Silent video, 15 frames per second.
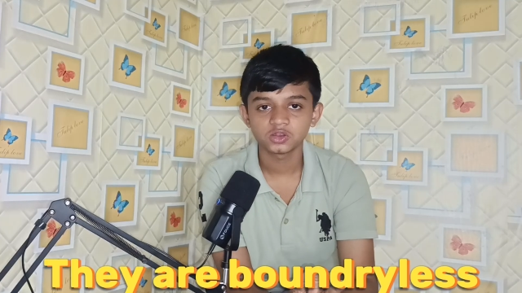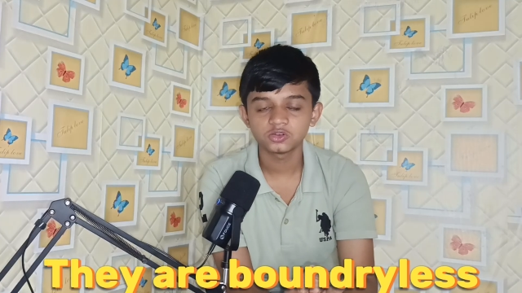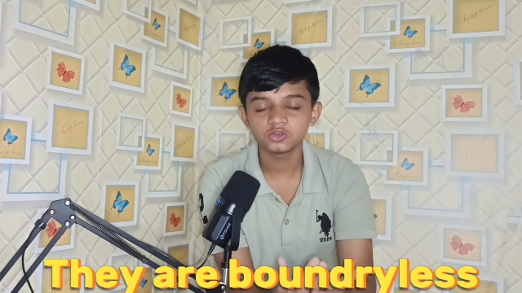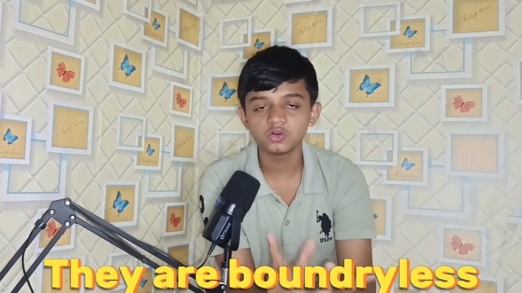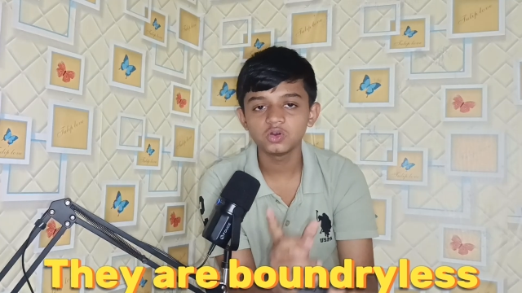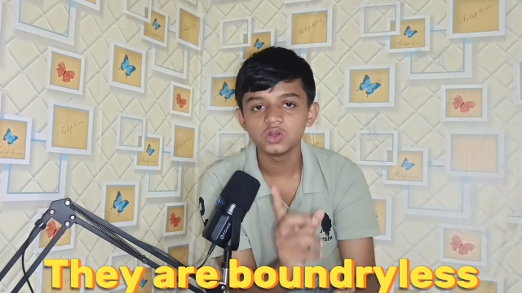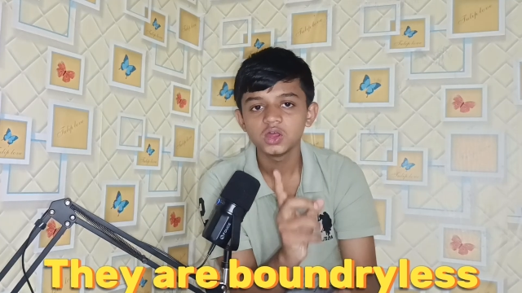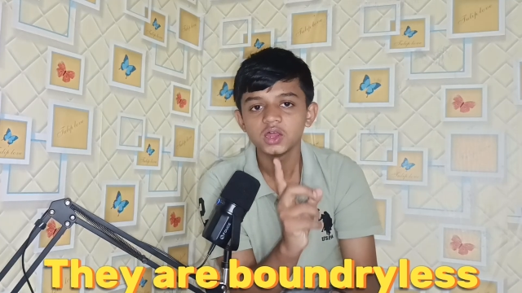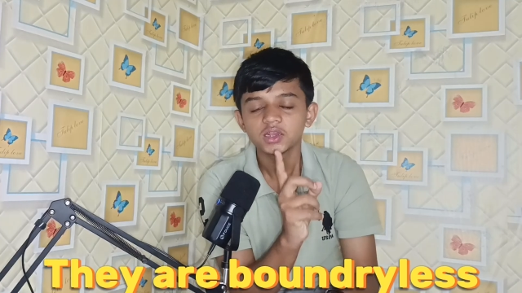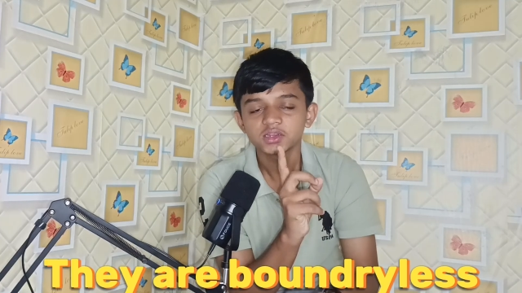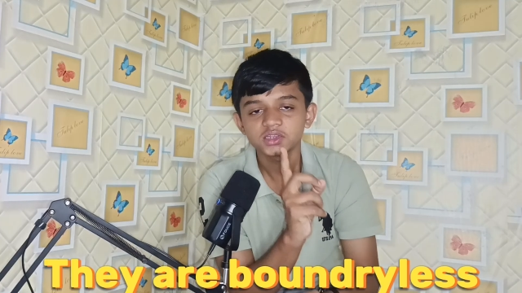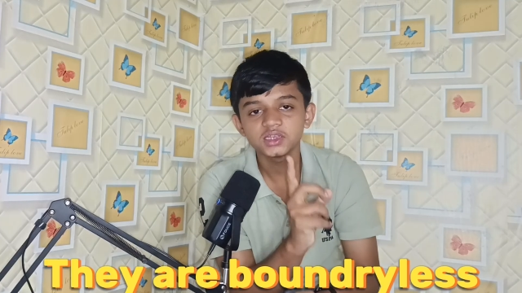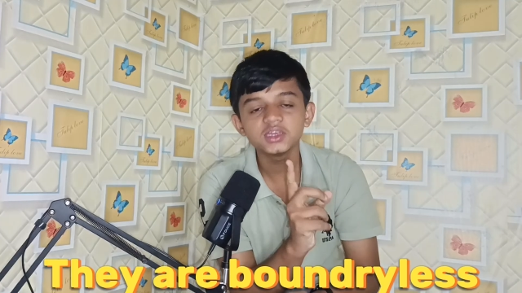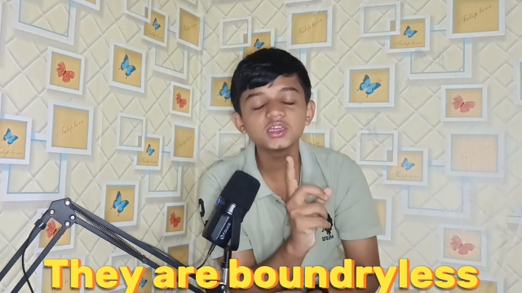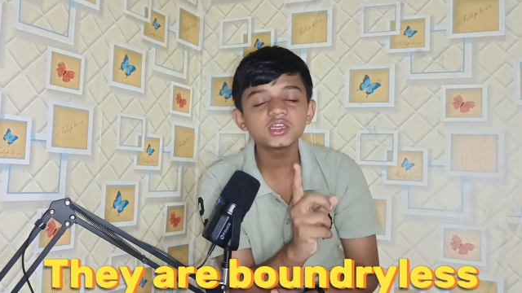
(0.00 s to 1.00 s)
So,
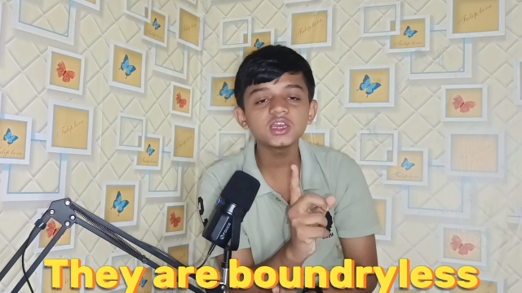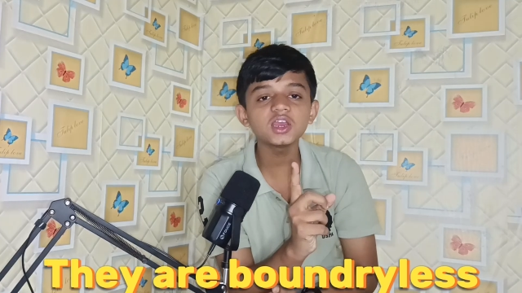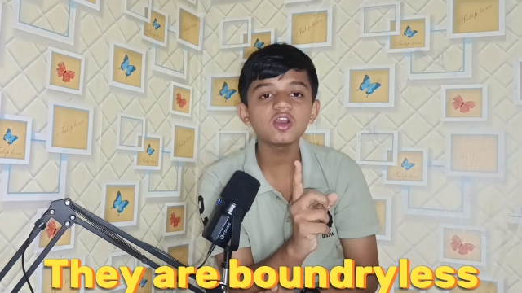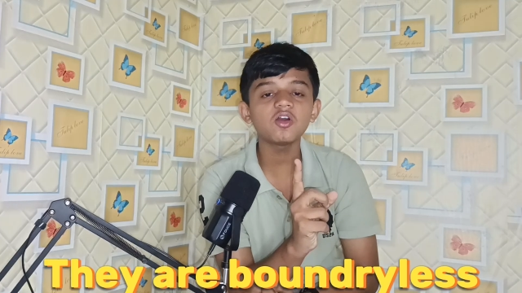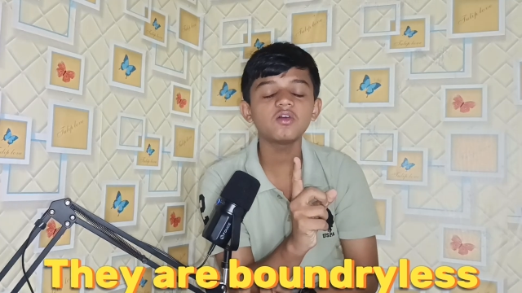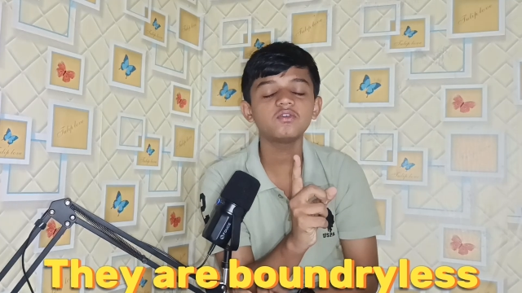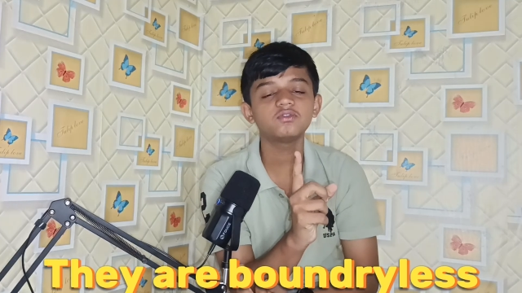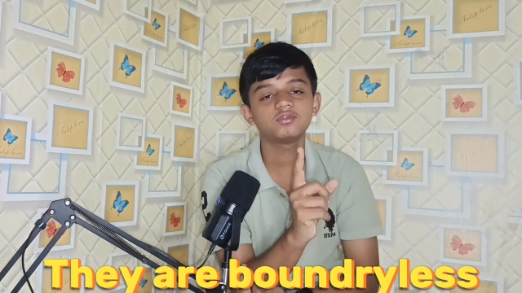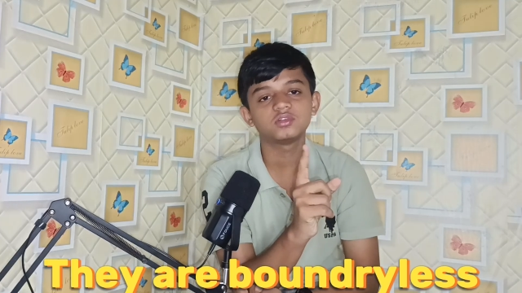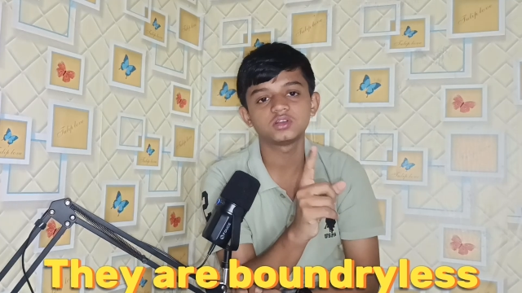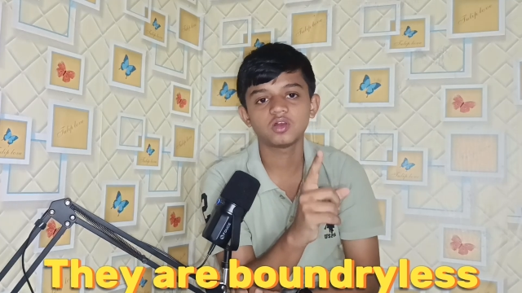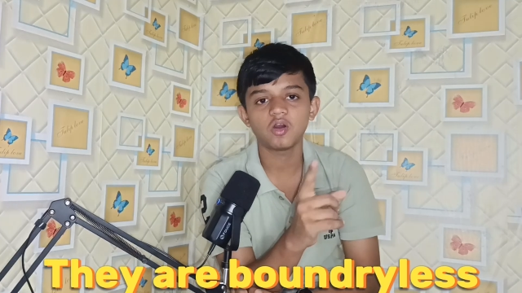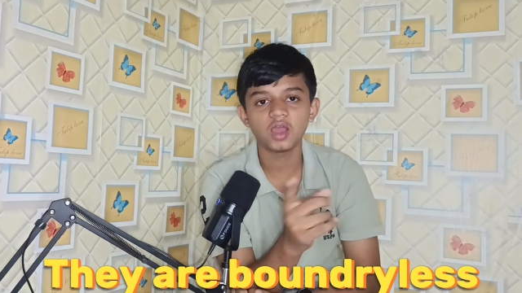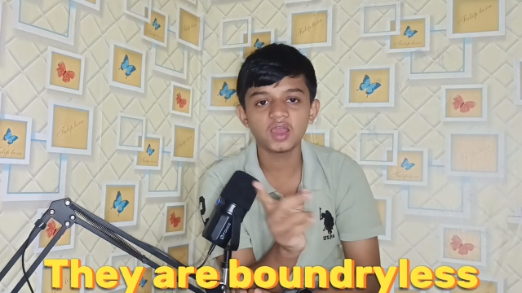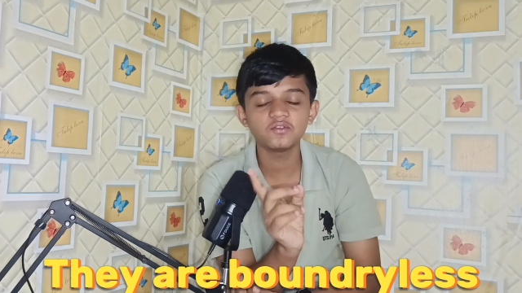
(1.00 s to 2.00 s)
thinking of
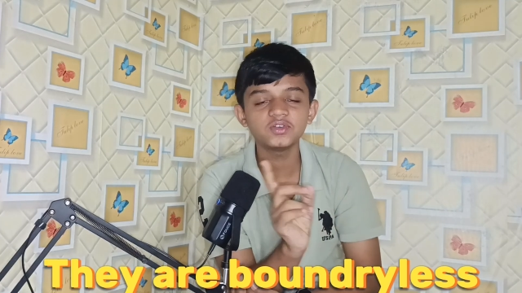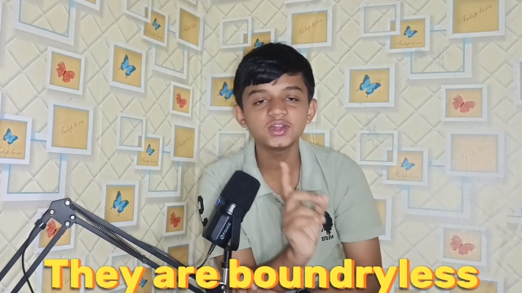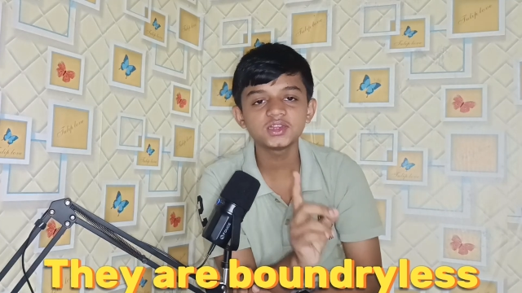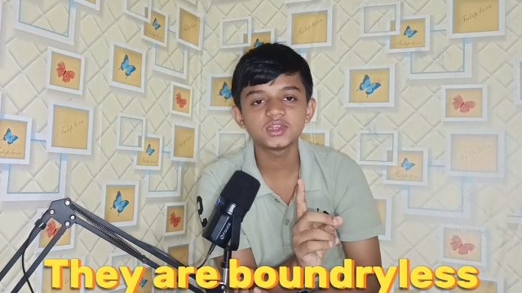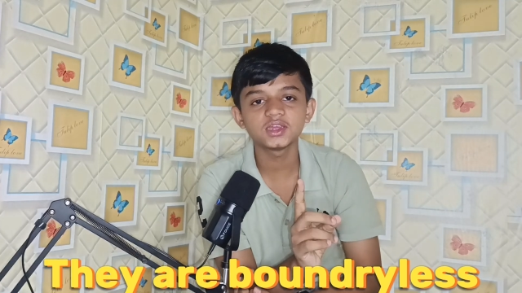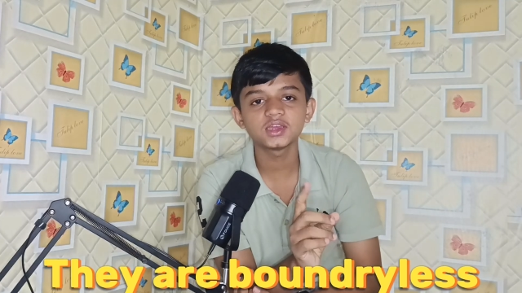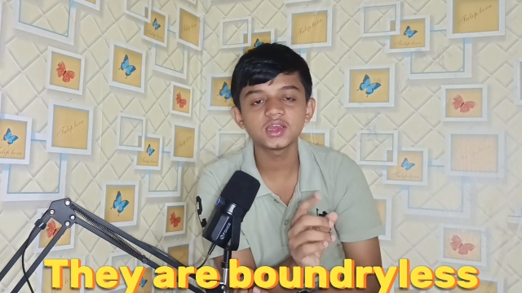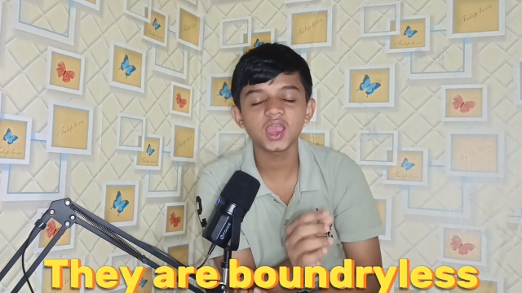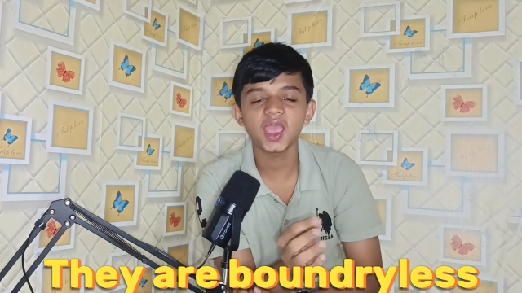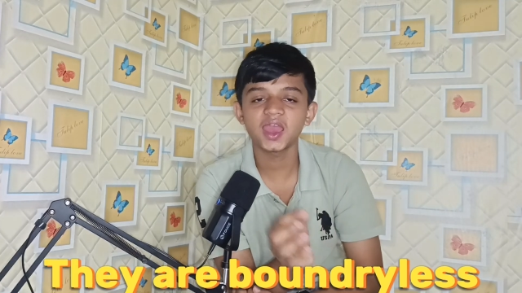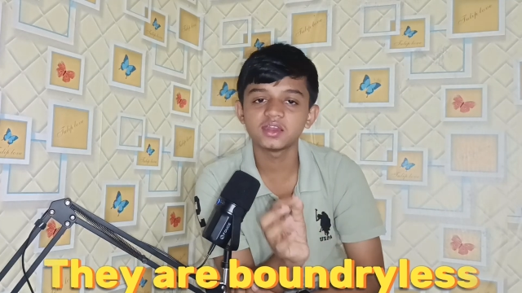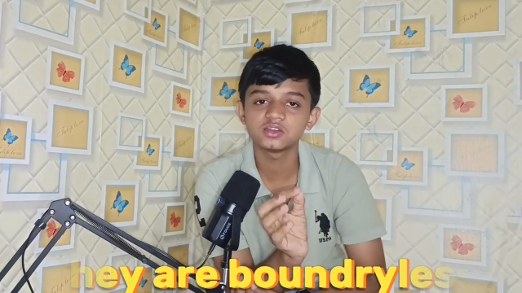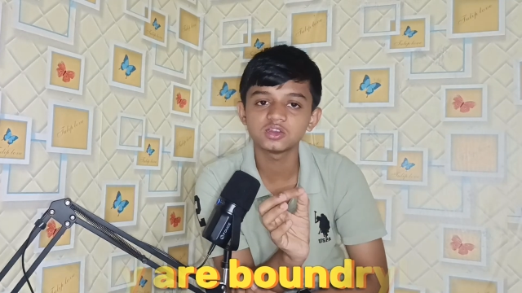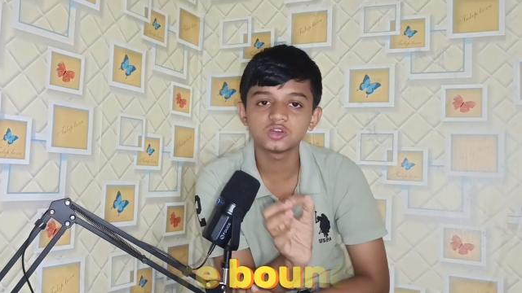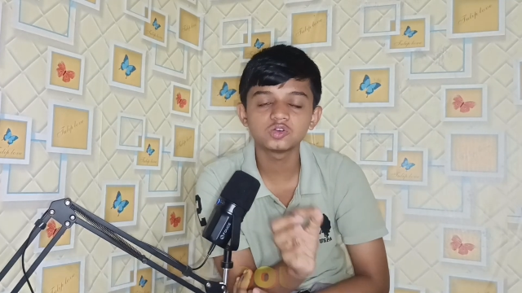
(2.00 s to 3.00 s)
everything
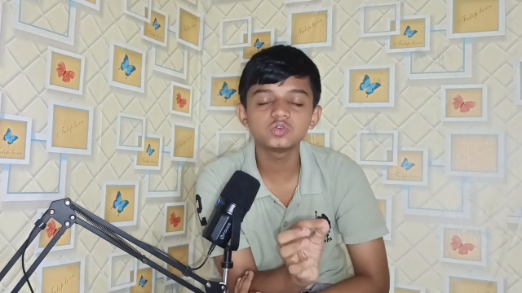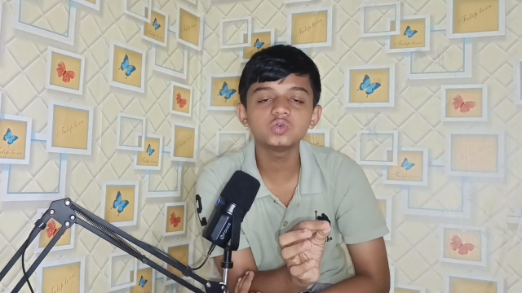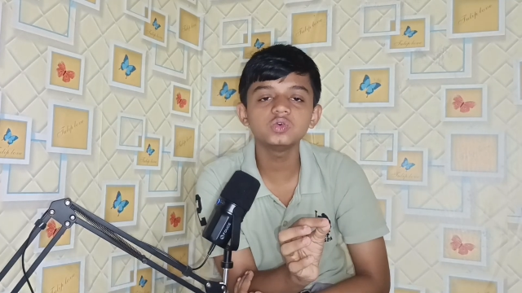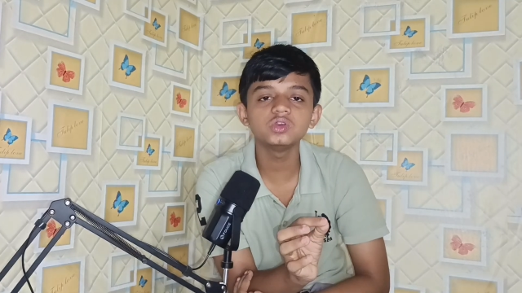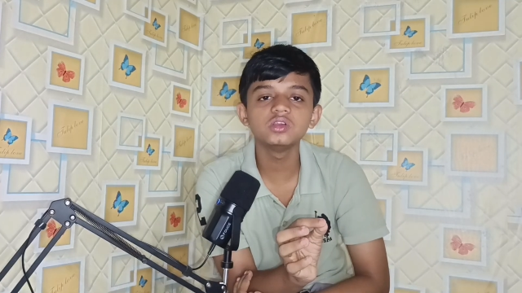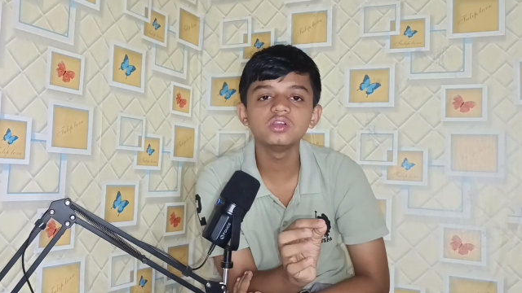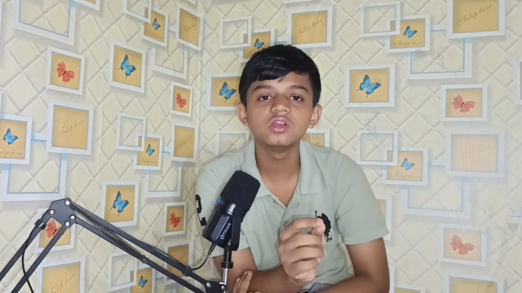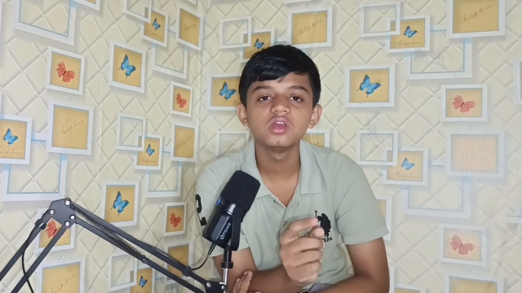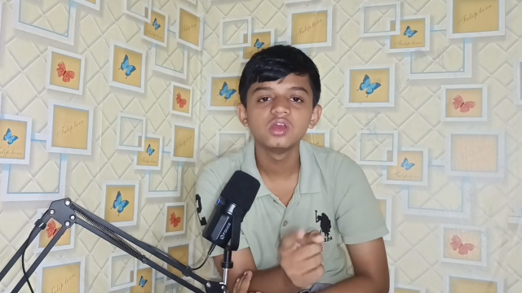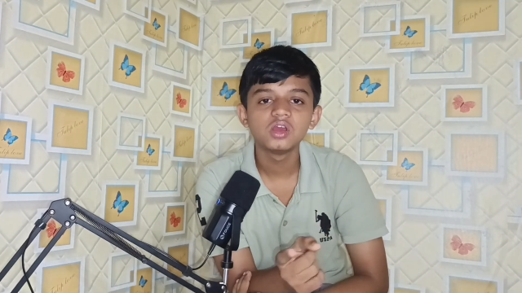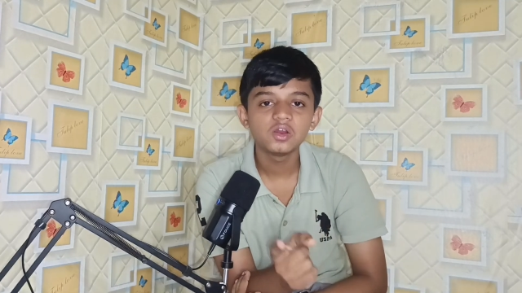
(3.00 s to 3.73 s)
as a rule